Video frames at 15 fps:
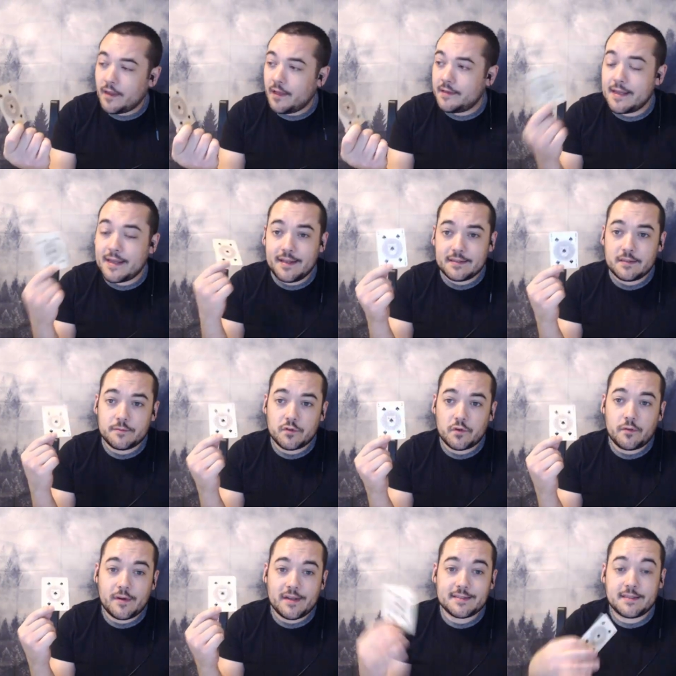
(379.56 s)
taking some sort
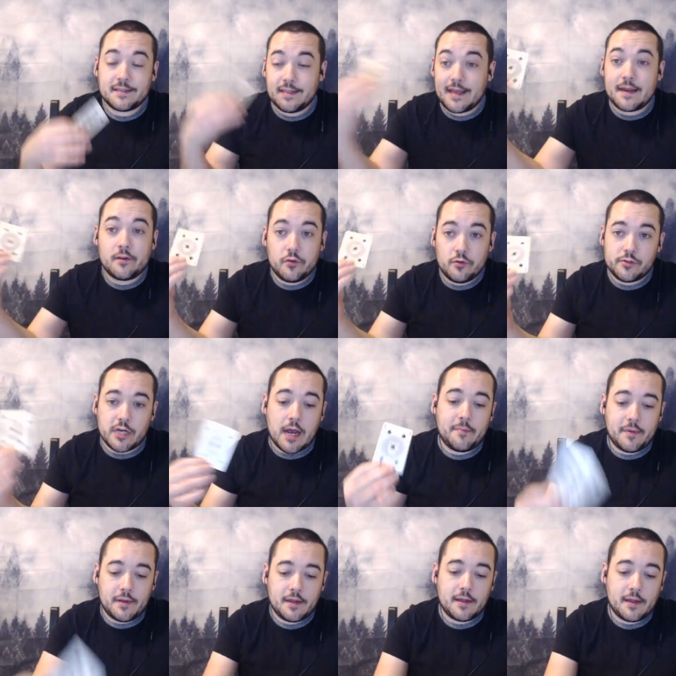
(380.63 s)
of risk to get a new job
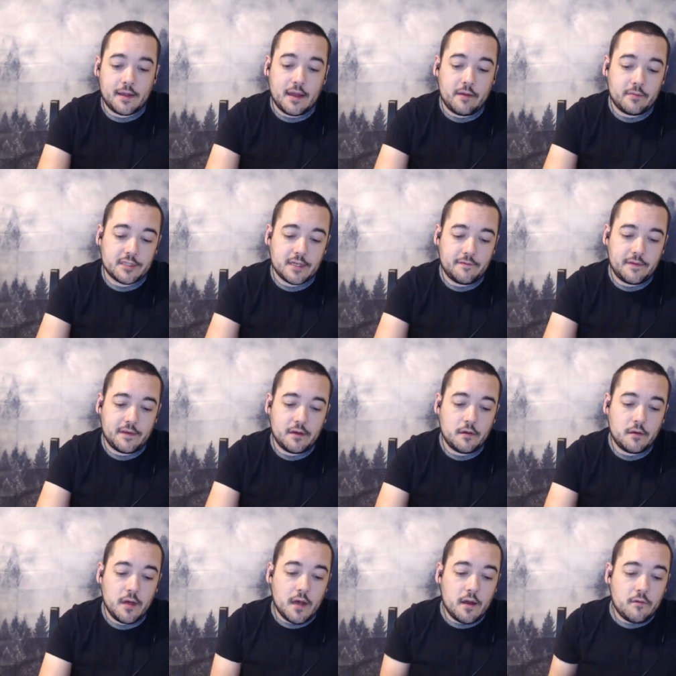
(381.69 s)
again which i feel